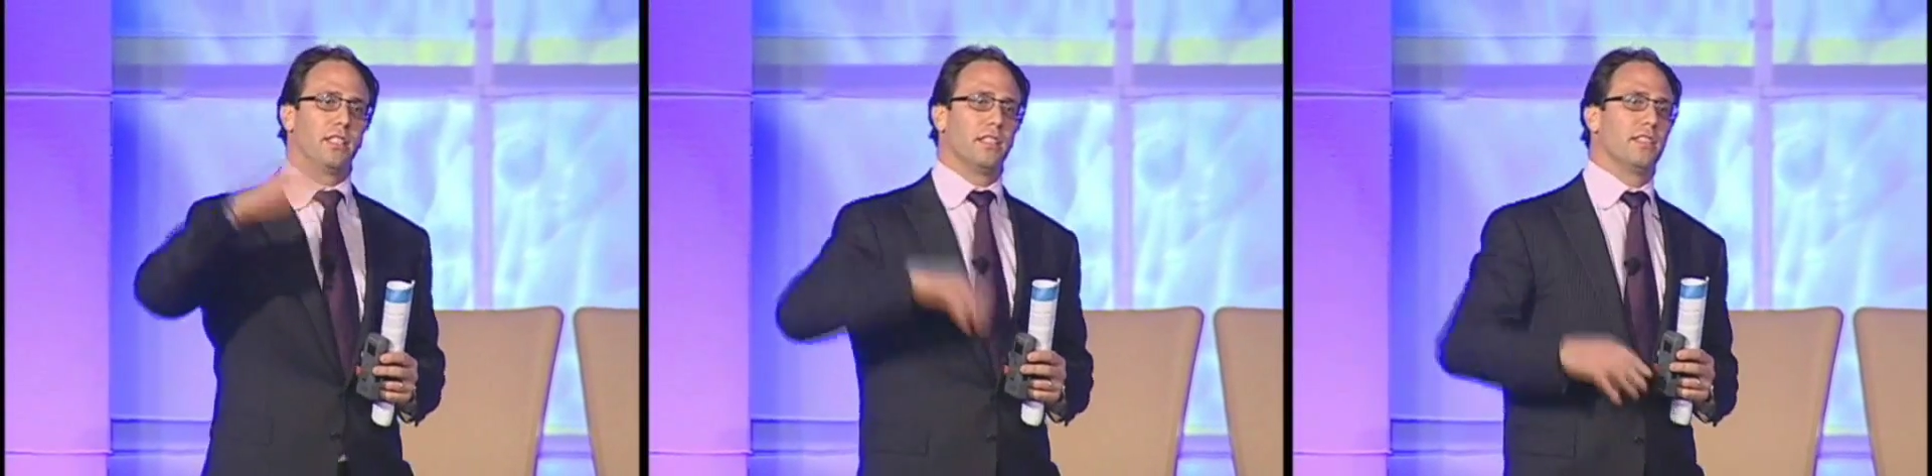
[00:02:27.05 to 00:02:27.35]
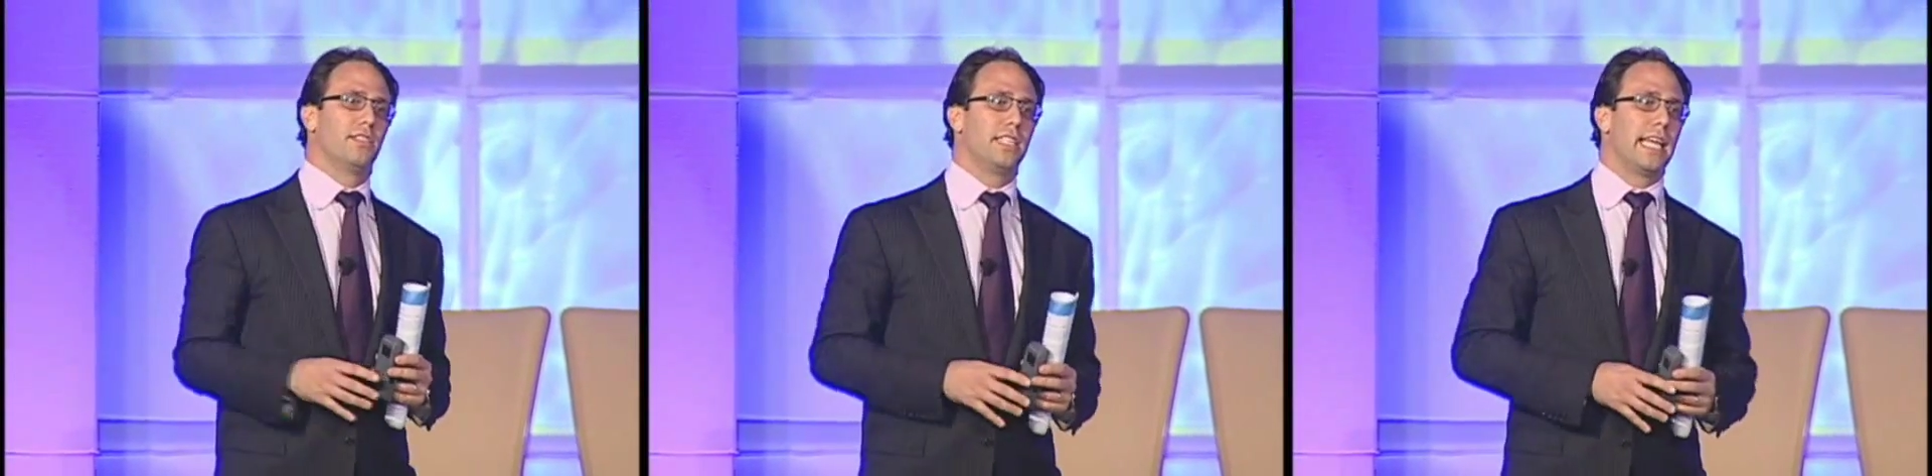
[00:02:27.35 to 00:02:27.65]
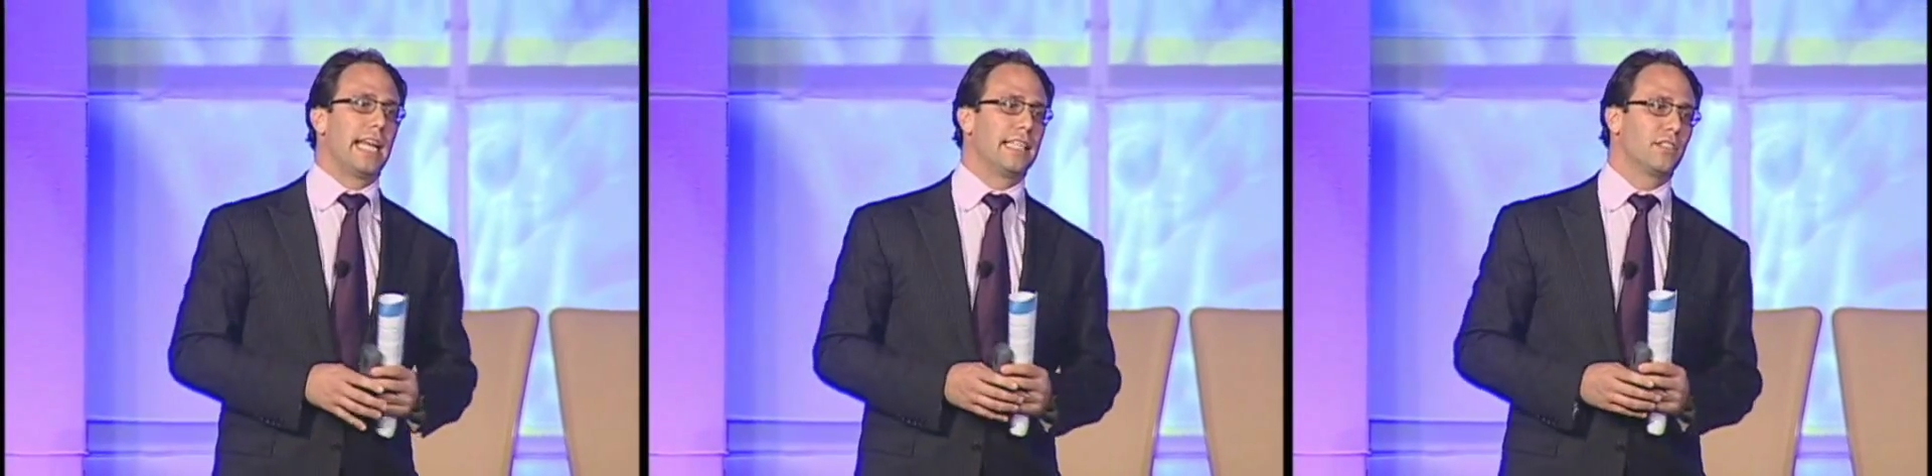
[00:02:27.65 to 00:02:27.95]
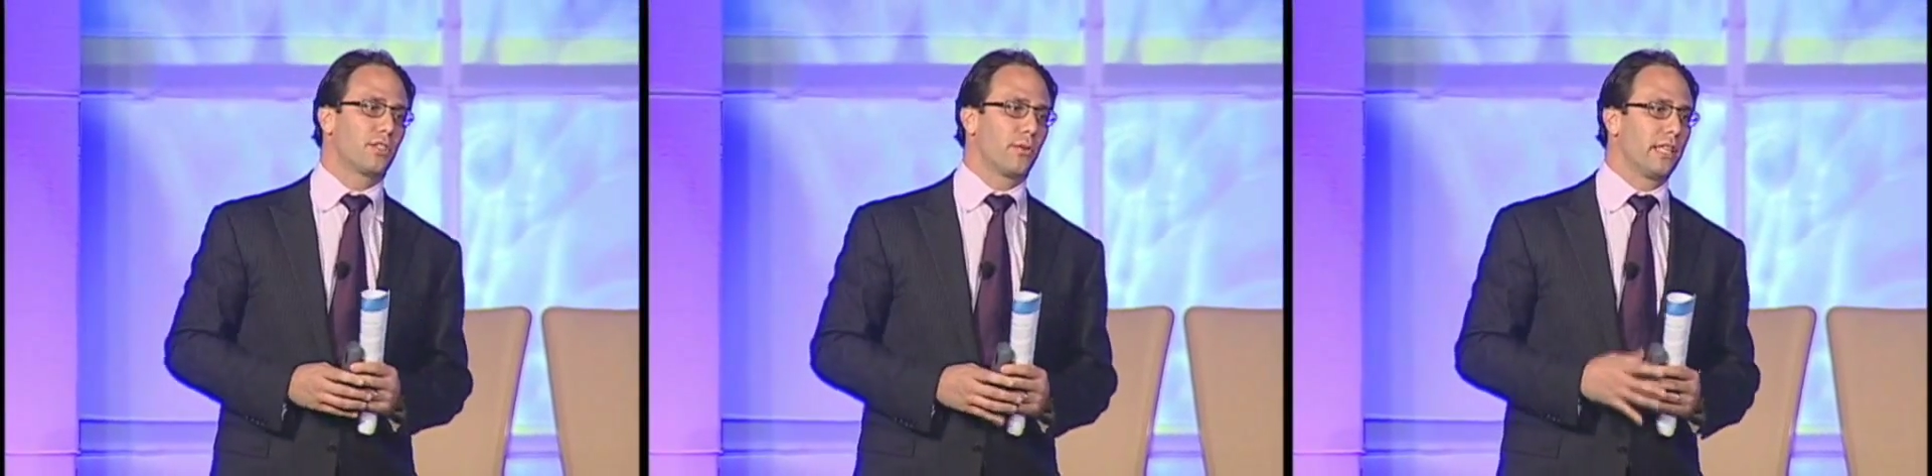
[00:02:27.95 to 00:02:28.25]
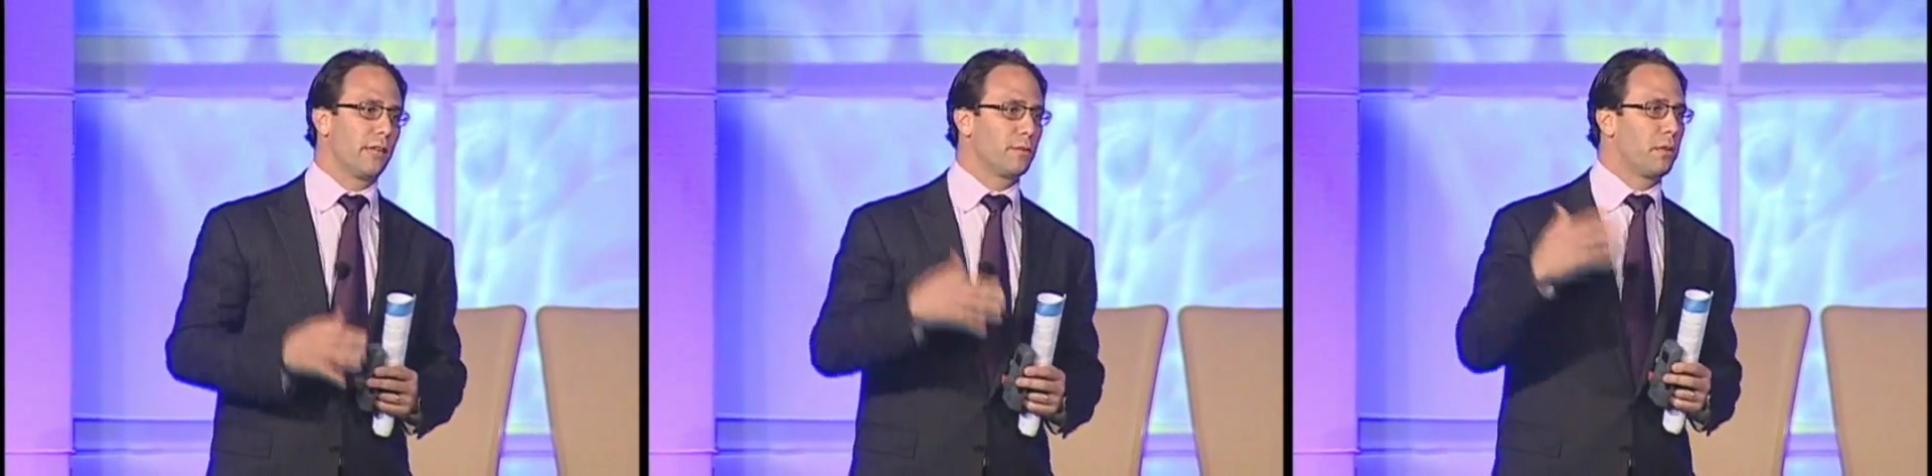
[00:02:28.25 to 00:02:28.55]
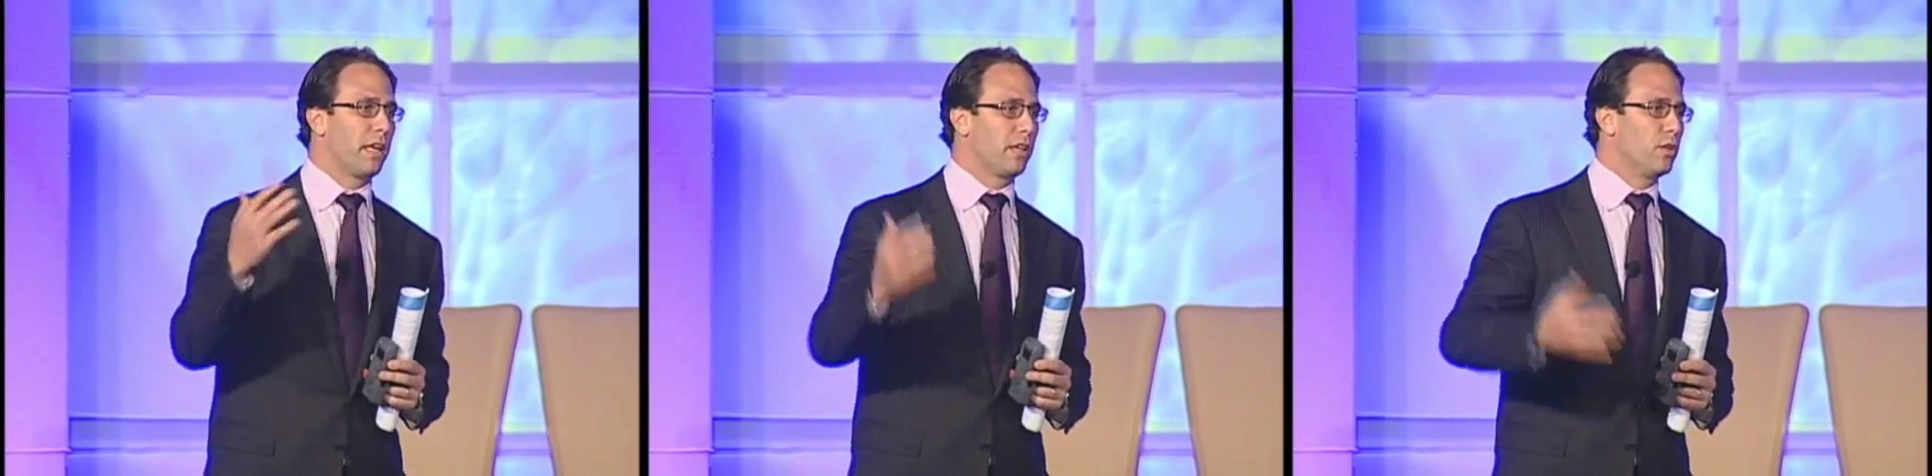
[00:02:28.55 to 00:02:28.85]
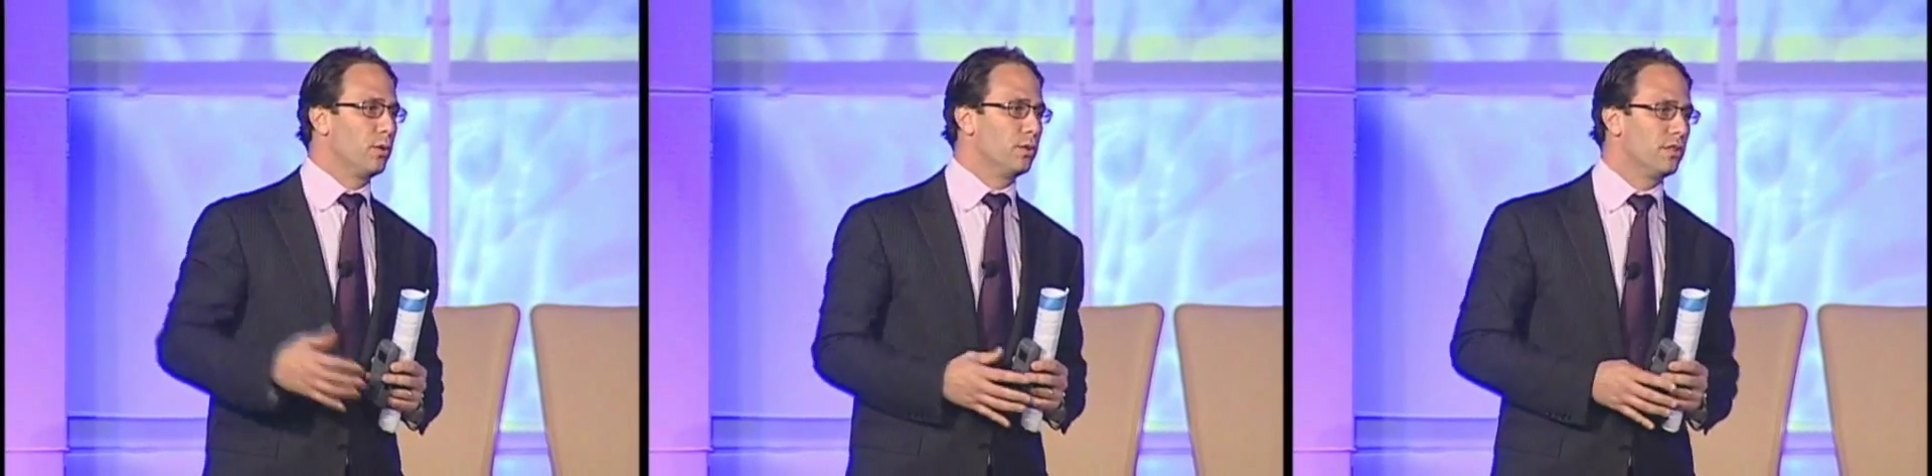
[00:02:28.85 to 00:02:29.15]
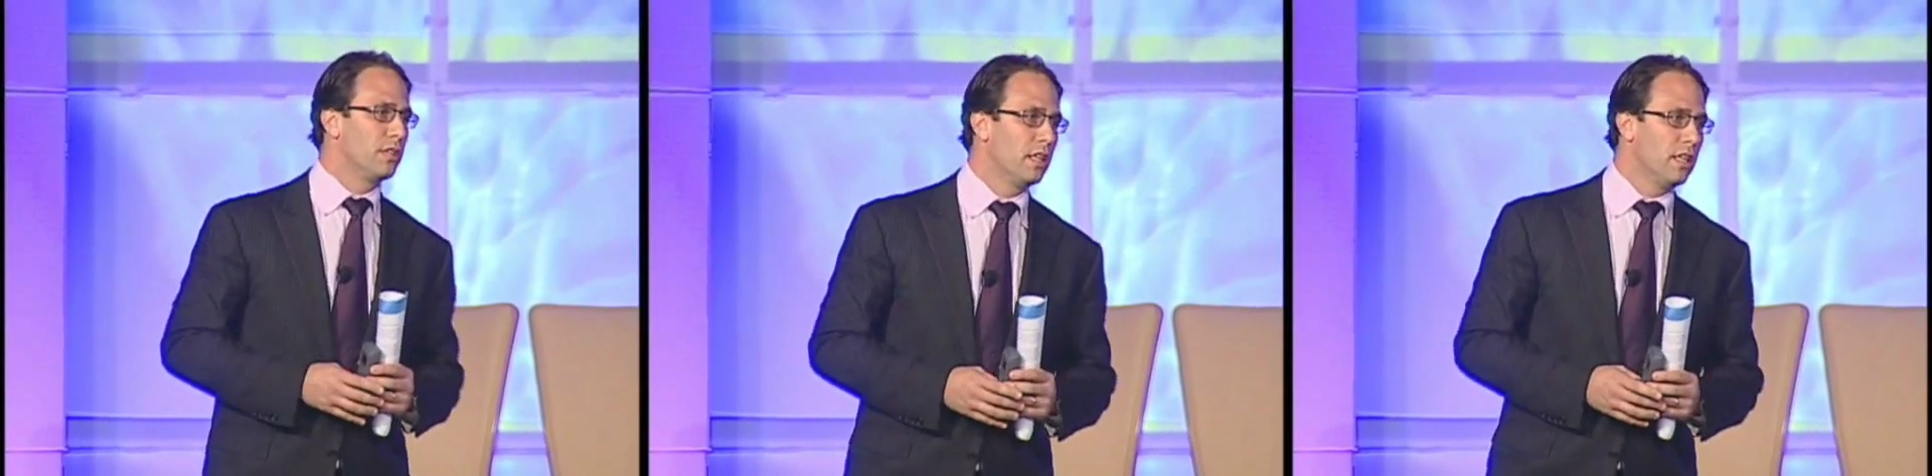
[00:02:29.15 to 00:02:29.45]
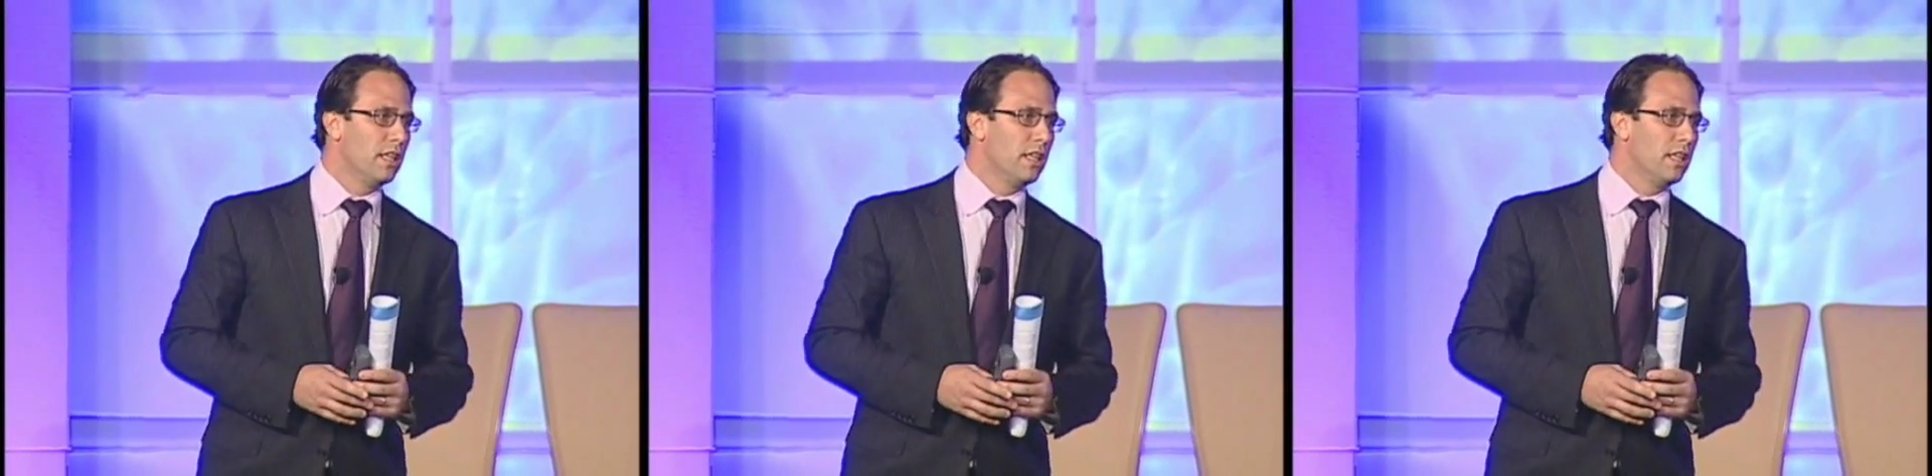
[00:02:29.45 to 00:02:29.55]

the CNN screen that was playing news